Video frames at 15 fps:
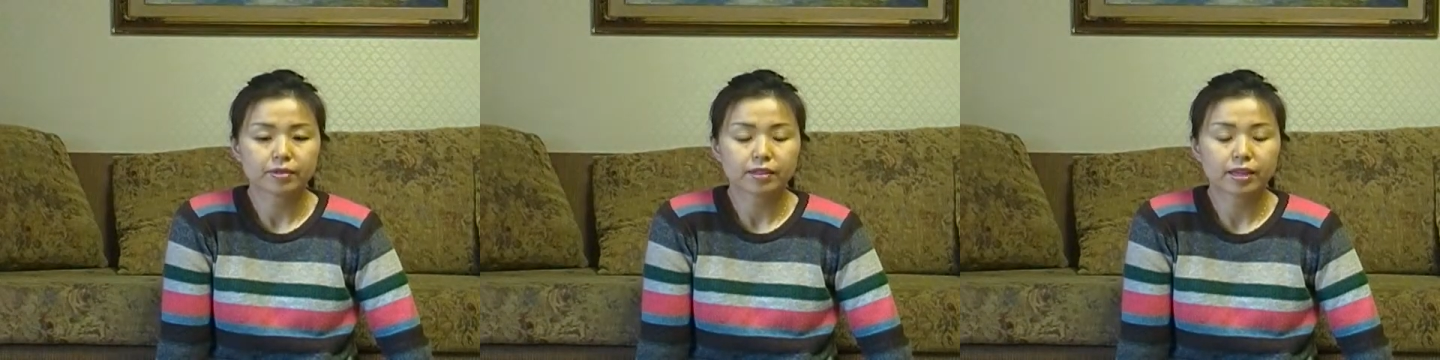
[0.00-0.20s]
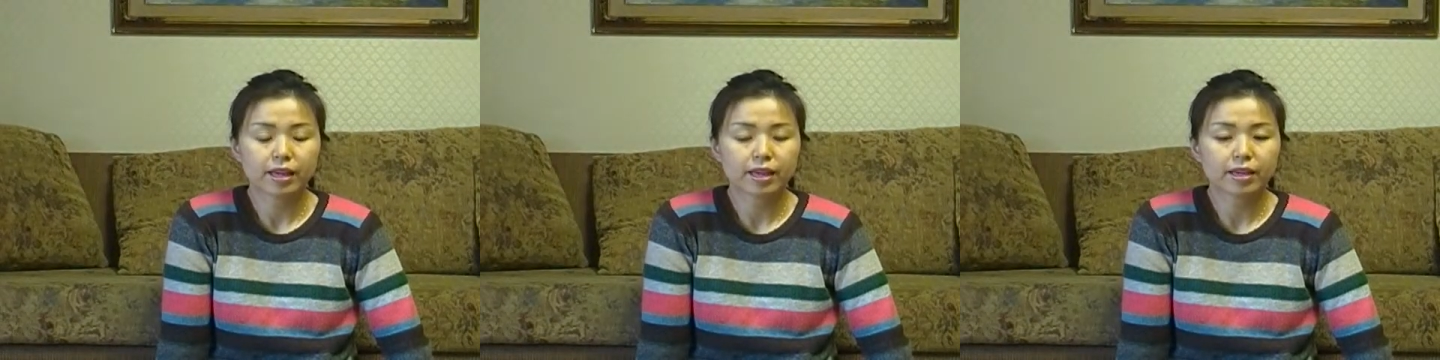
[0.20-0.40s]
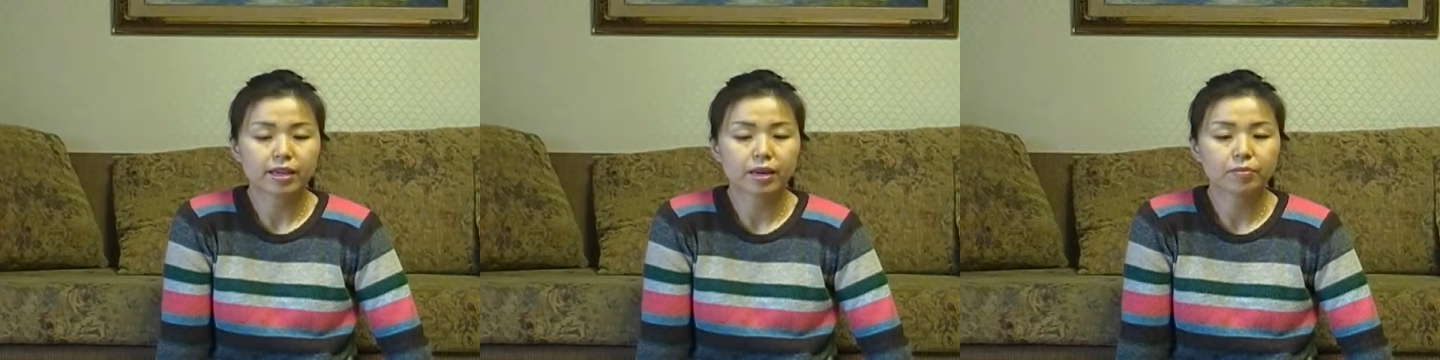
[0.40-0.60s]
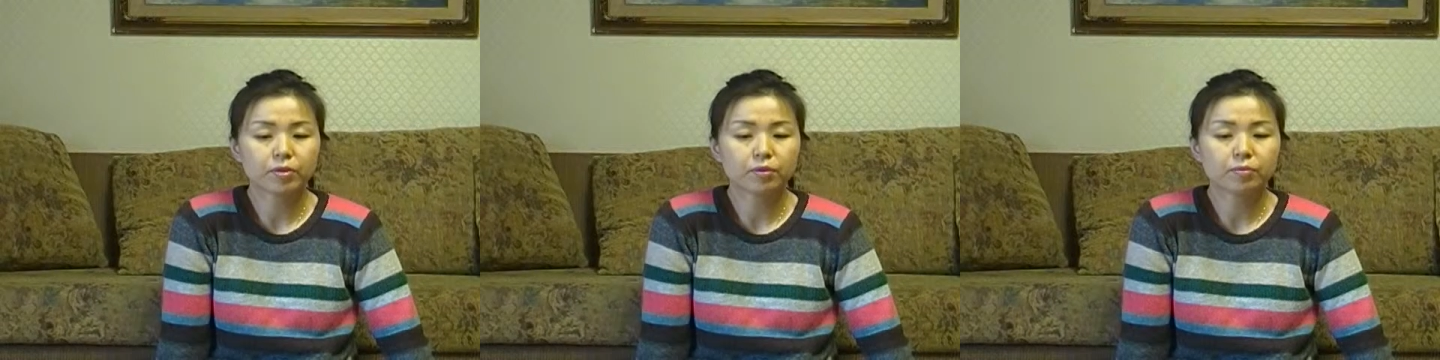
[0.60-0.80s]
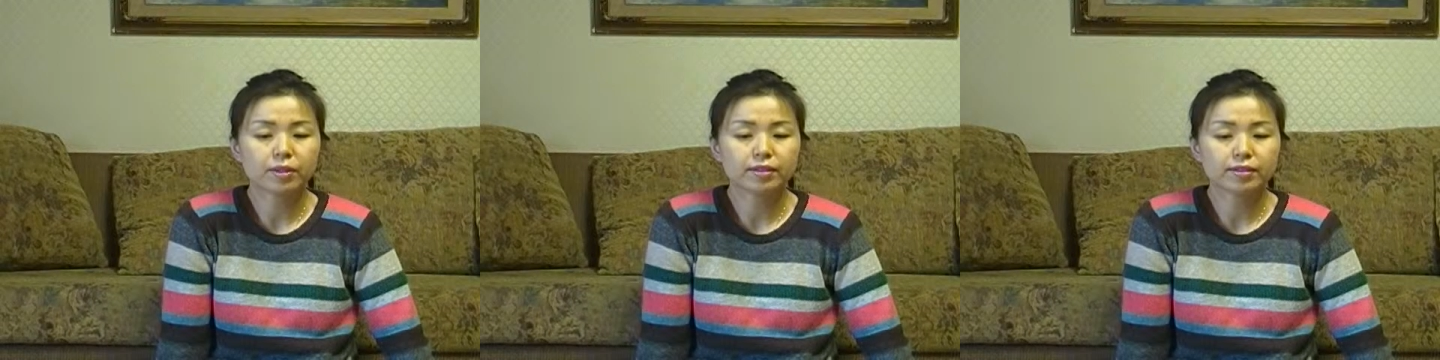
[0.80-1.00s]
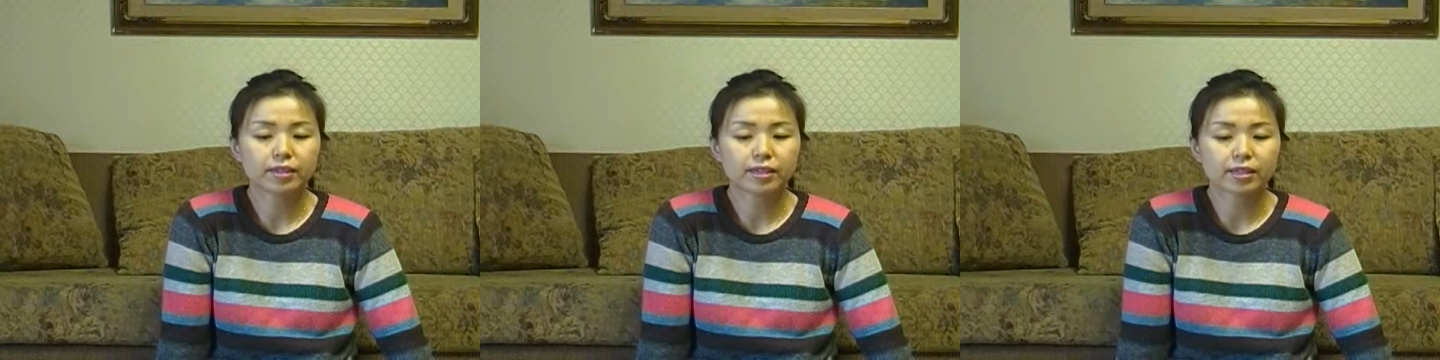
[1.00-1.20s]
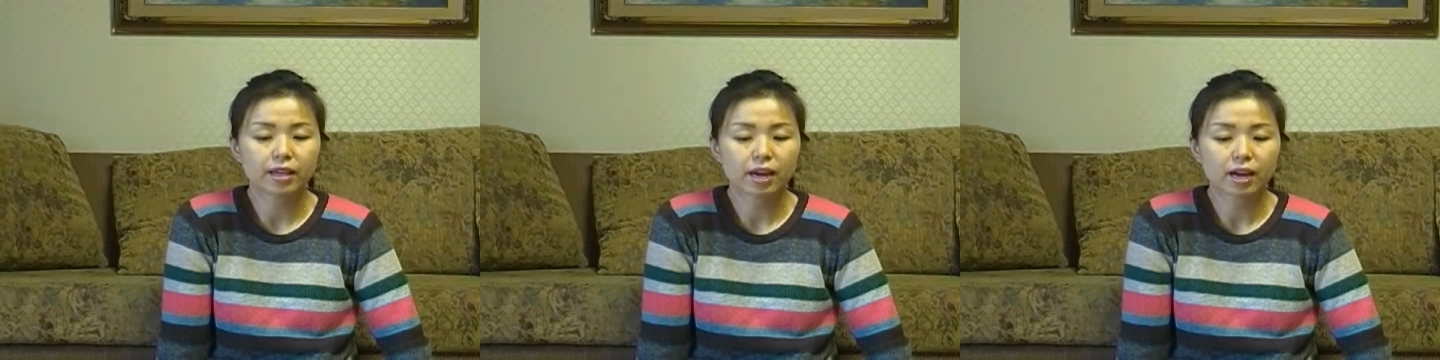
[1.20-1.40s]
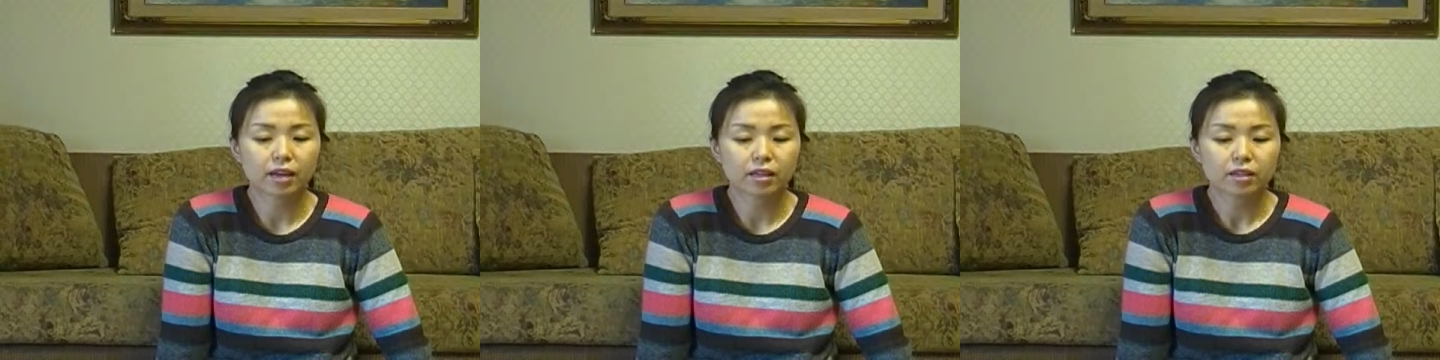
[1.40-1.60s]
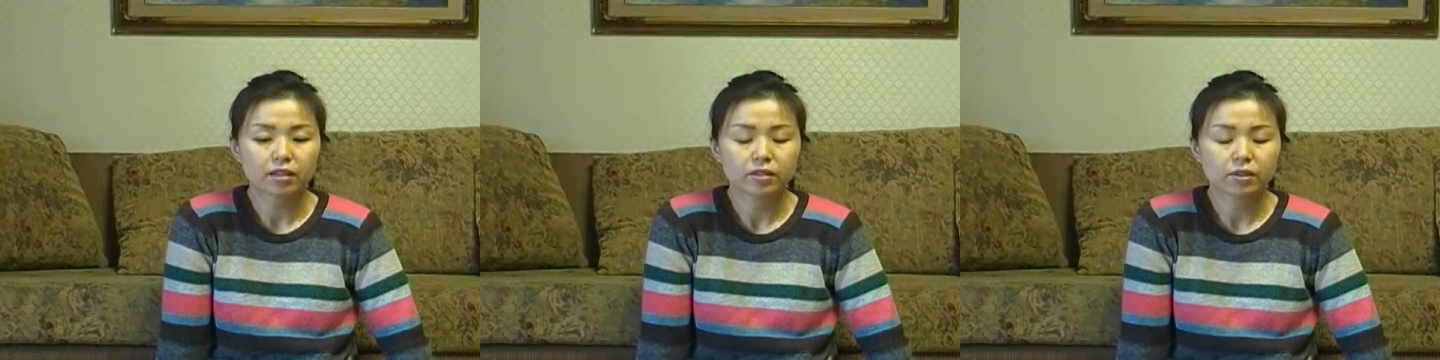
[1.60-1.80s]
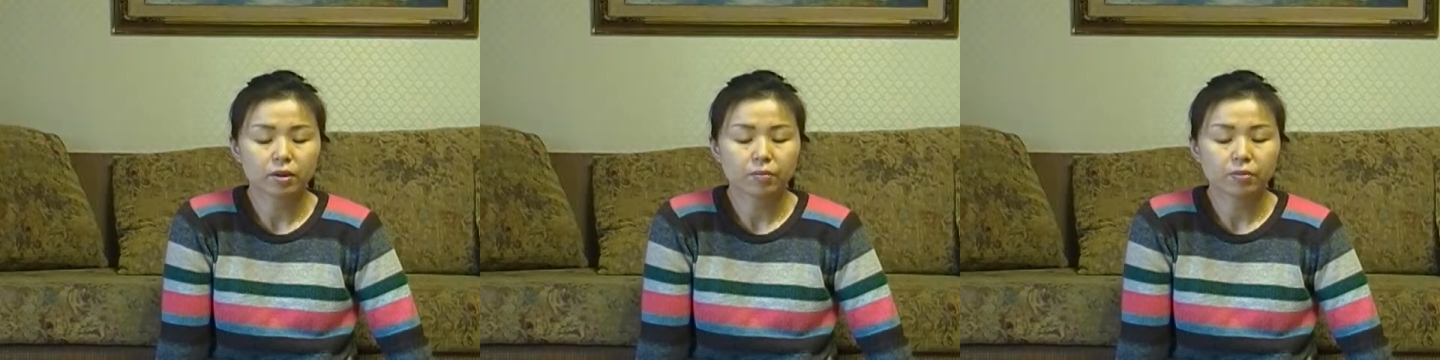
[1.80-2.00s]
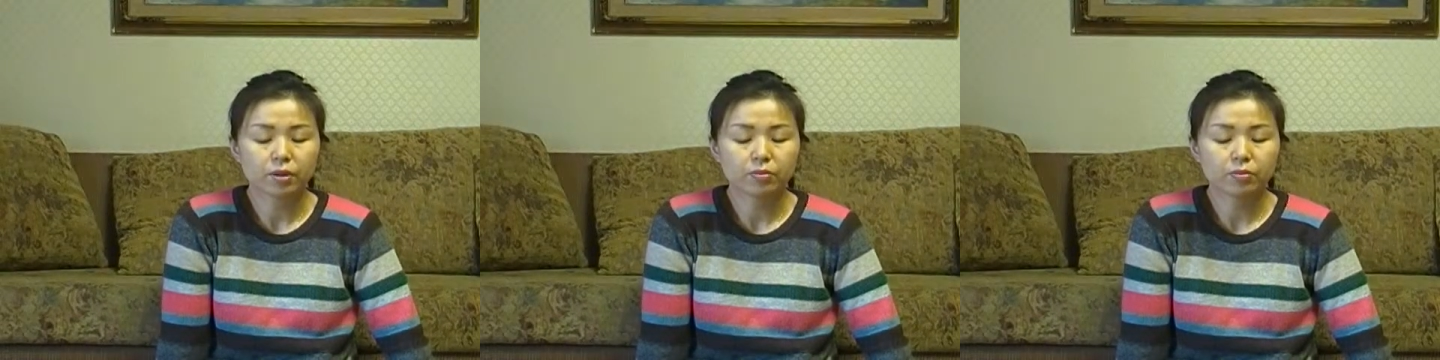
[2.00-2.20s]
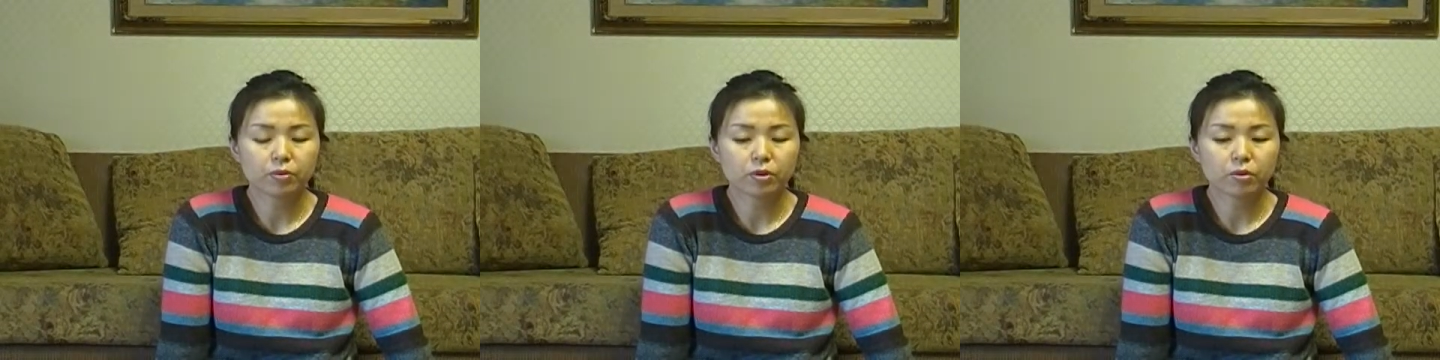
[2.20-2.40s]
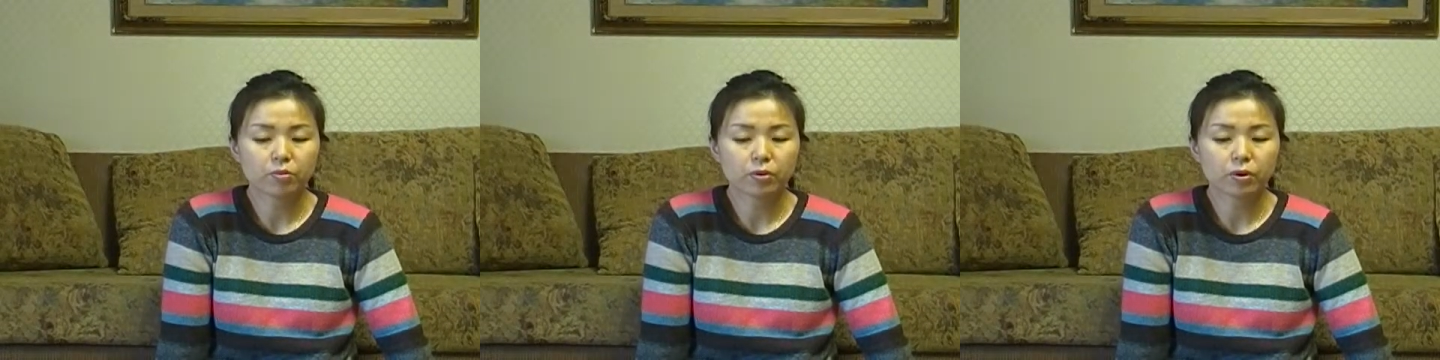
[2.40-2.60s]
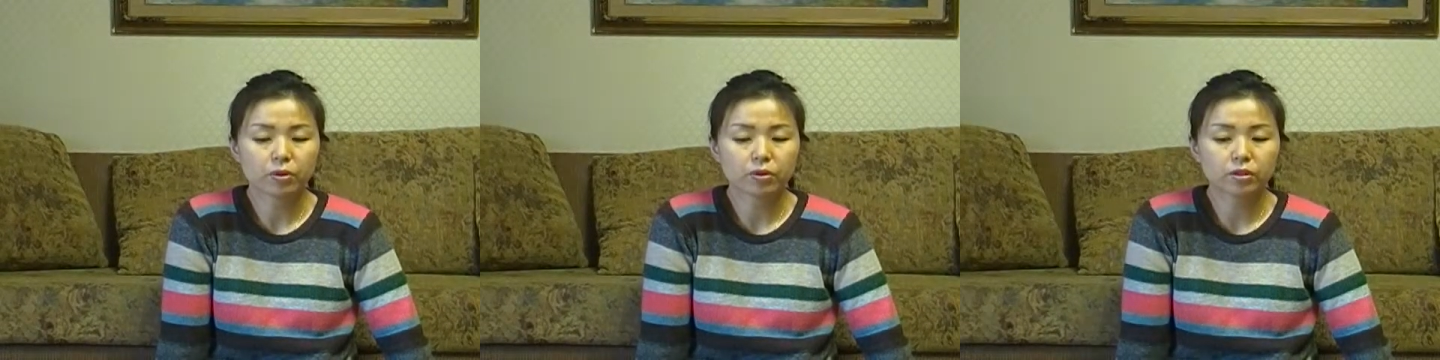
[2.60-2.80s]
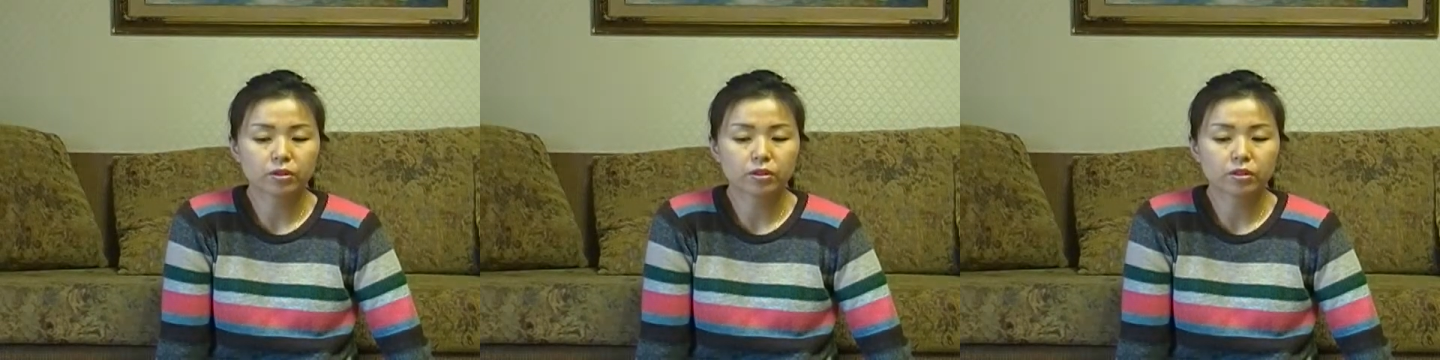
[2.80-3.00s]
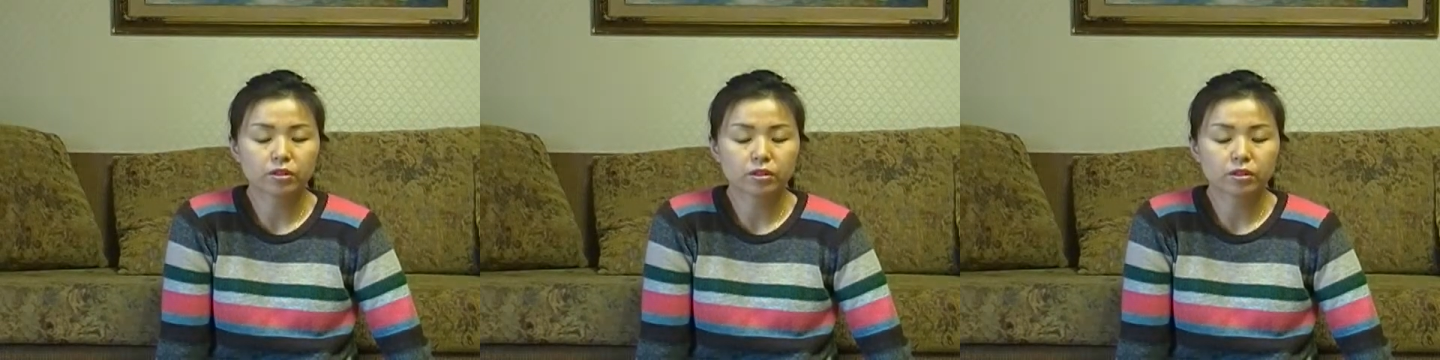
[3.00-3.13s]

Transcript: They came to Bethsaida. Some people brought